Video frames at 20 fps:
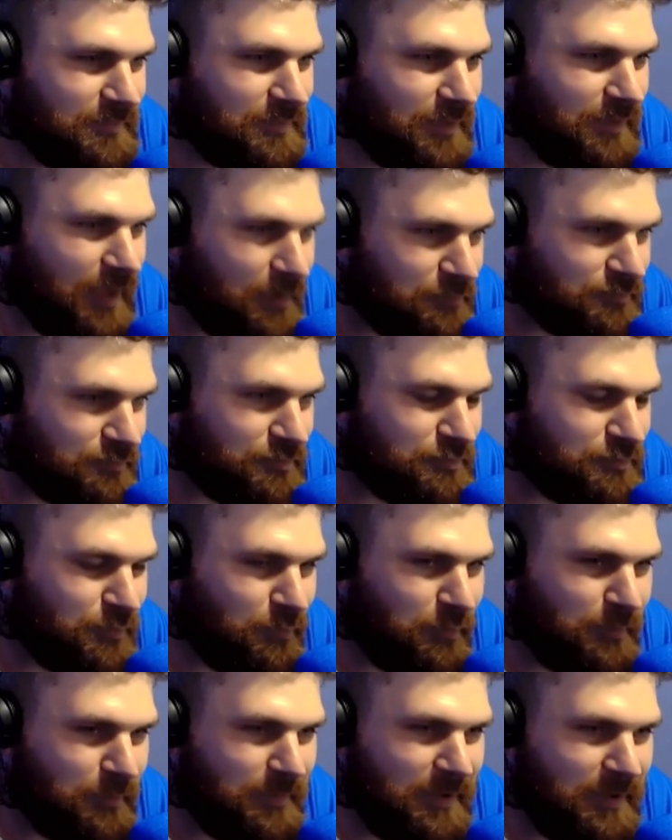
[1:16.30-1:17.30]
Loads to
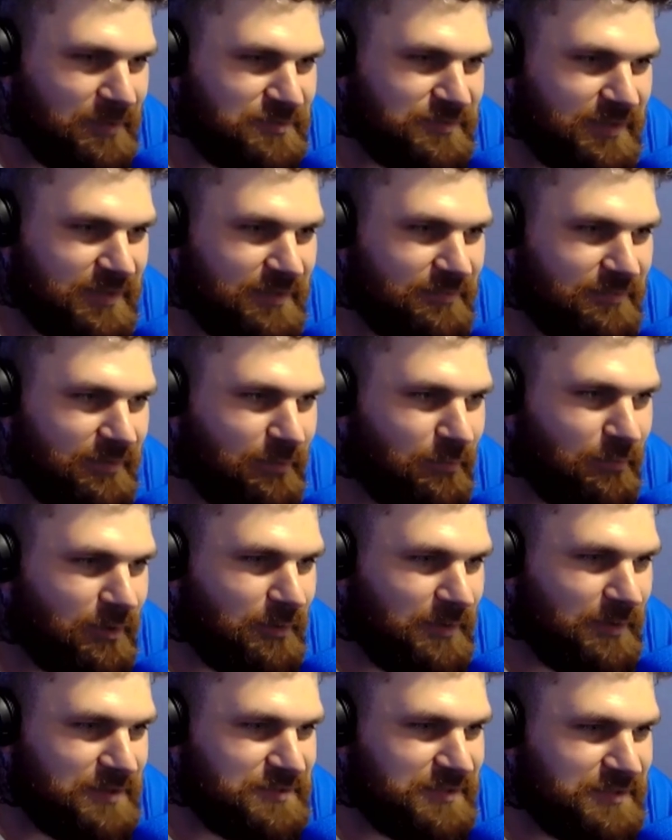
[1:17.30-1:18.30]
talk about, Steve, that I want
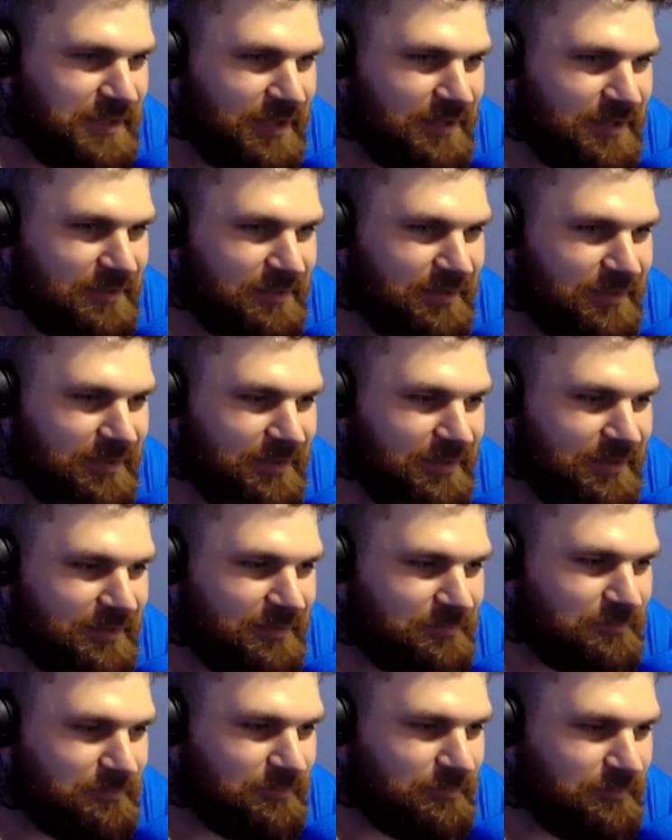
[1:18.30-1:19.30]
to ask you.
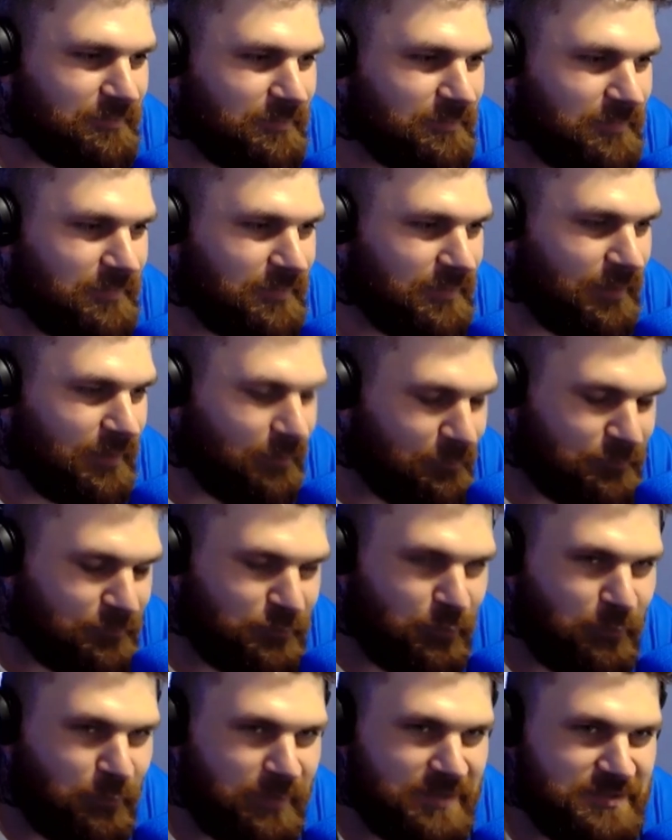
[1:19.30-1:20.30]
I love
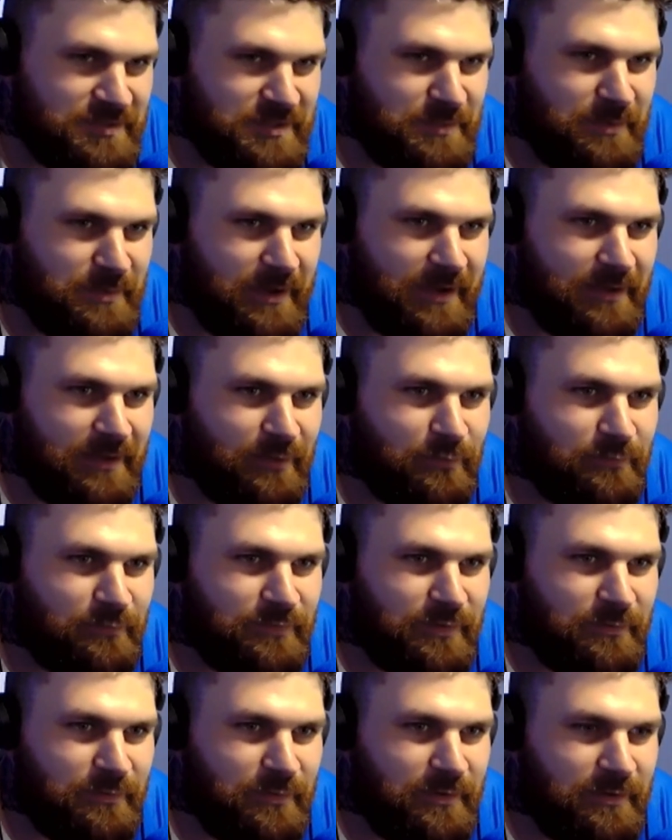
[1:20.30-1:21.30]
talking to you, mate, and I love
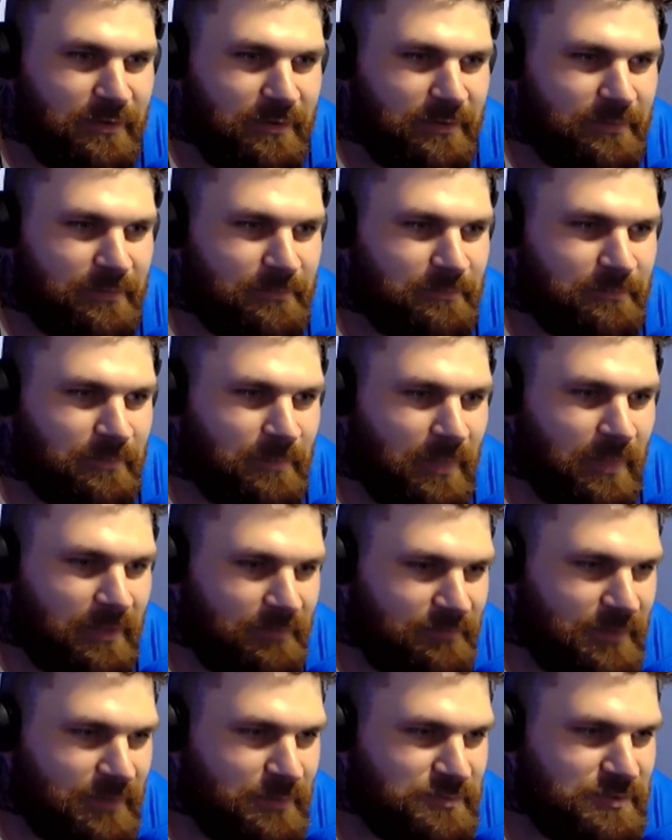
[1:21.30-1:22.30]
your
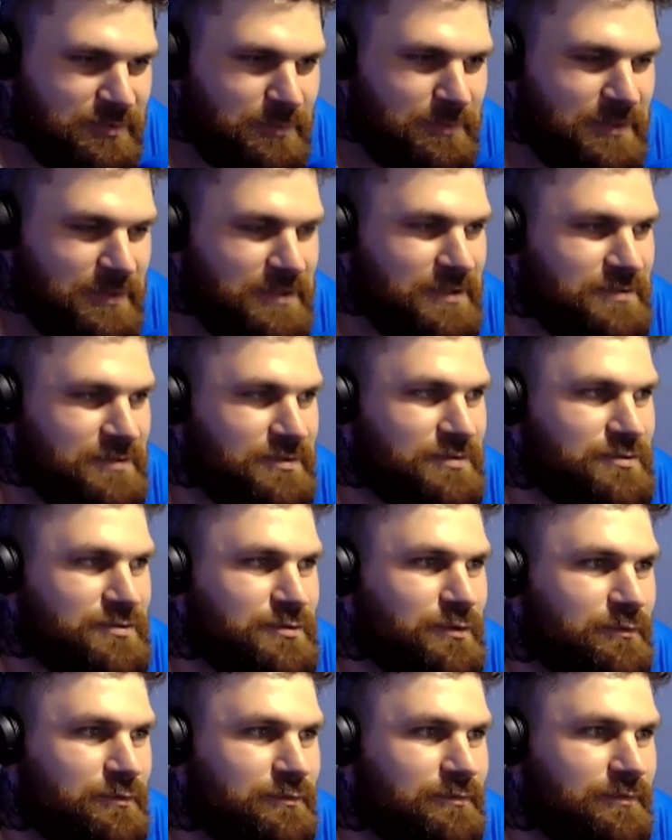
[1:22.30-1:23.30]
views and opinions and
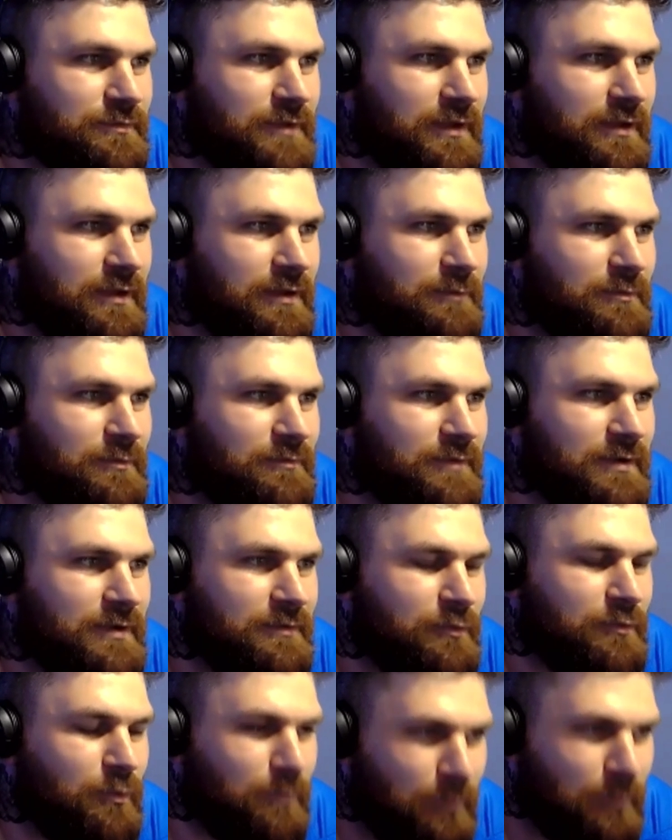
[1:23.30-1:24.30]
stuff. We've had
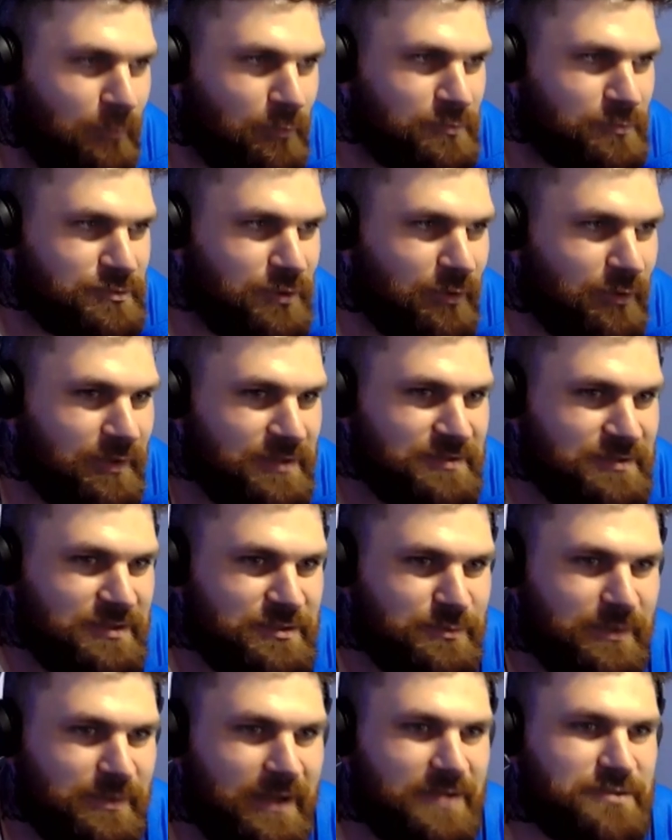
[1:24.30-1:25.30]
a couple more signings
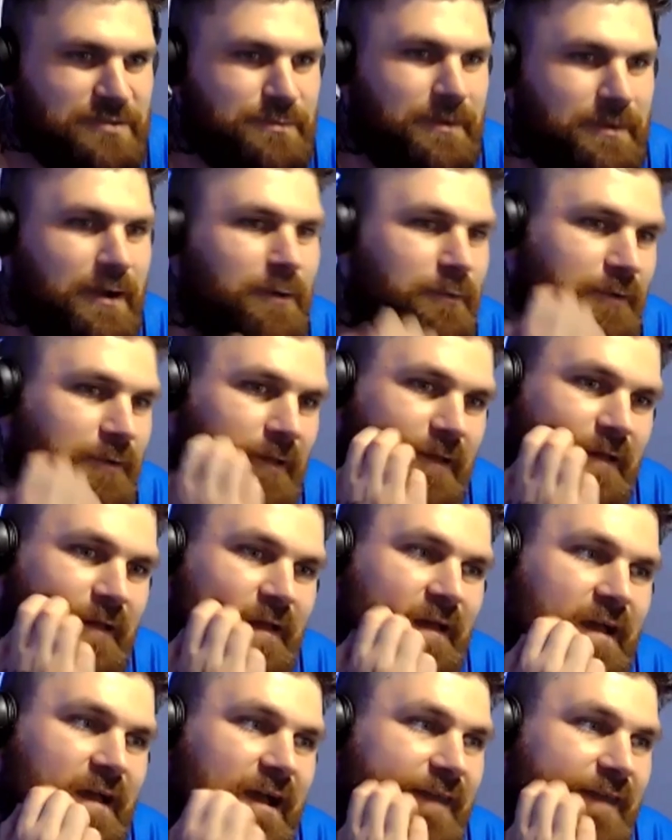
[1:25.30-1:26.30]
since we last spoke.
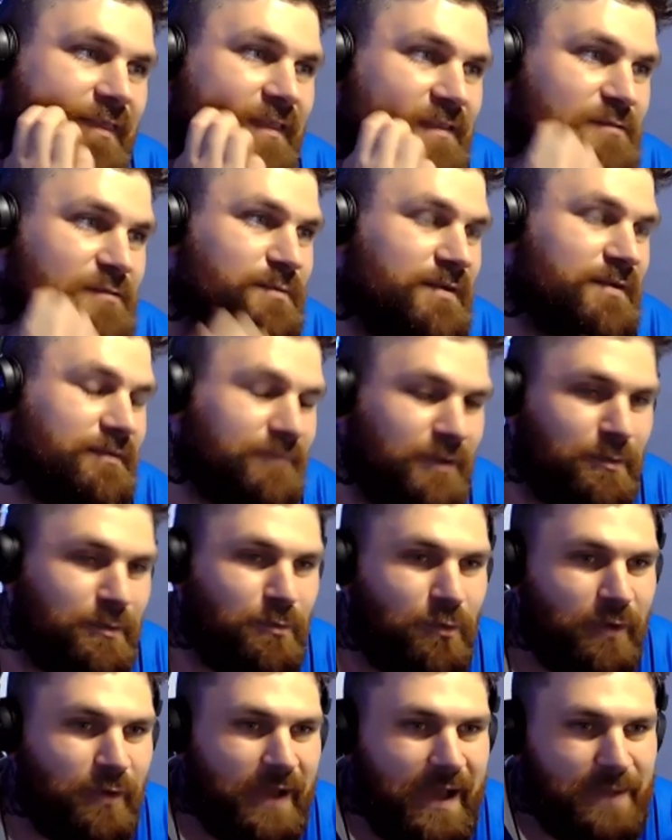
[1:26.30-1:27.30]
And then there's been a few
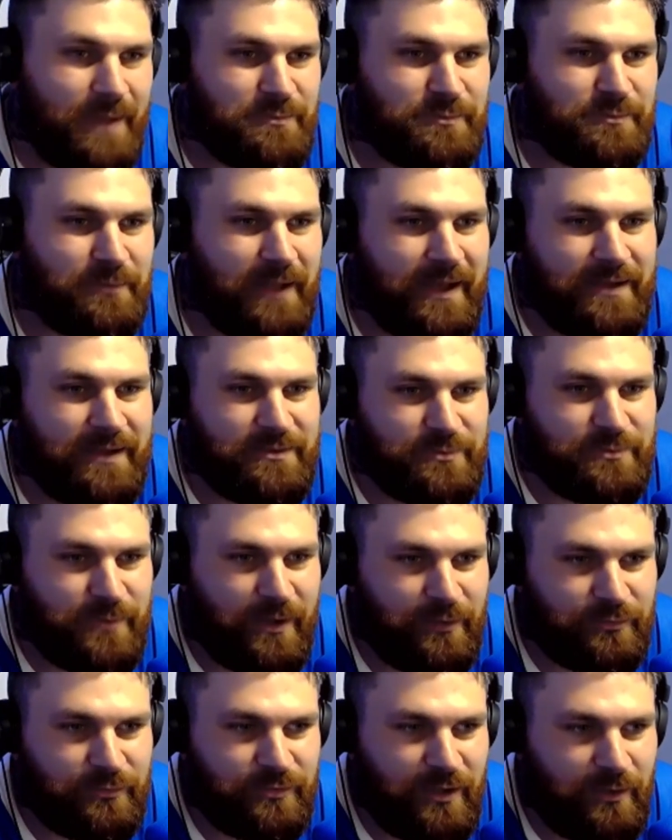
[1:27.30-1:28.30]
more games played as
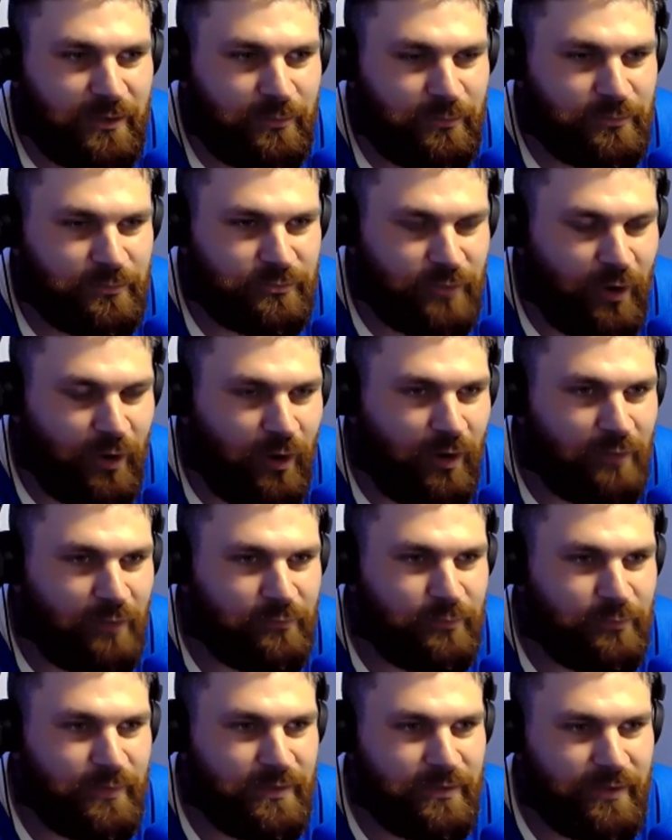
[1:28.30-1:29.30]
well. So start
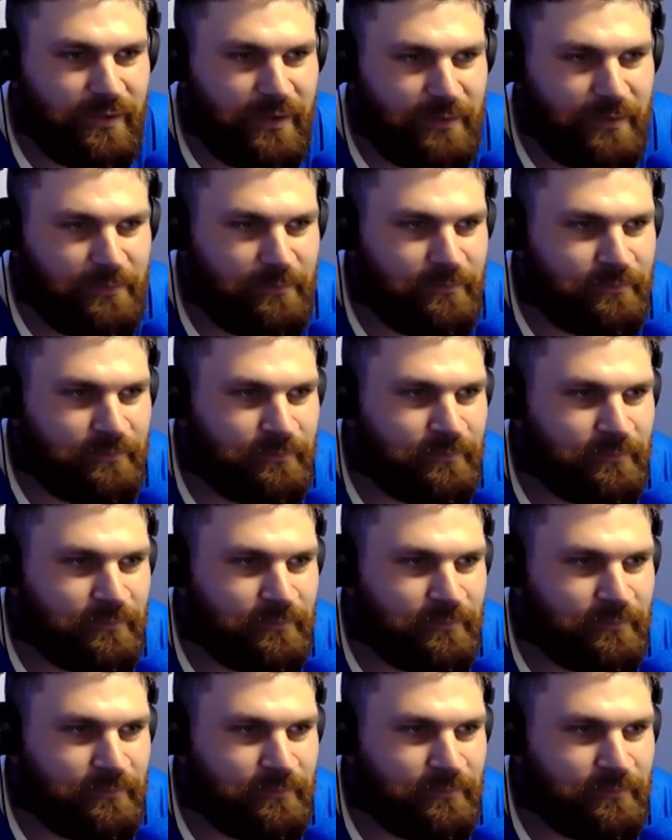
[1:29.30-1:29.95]
off with the